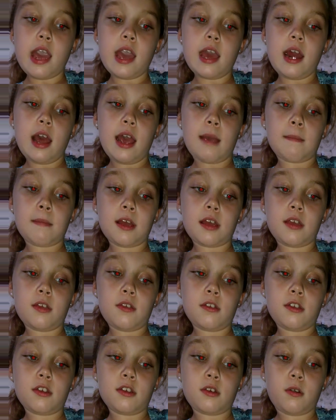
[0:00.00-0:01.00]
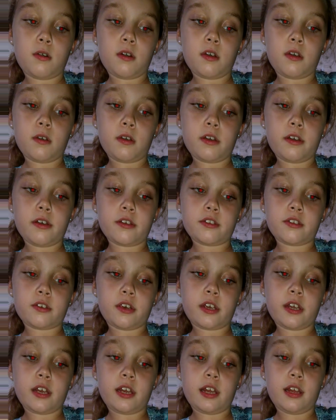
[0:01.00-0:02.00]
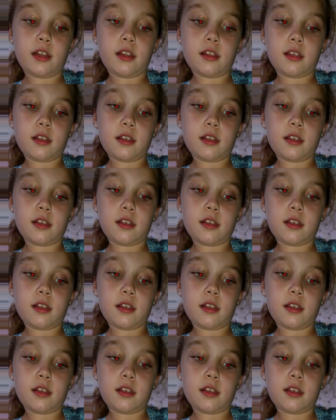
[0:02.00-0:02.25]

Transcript: And I'm not using coconut oil so I can eat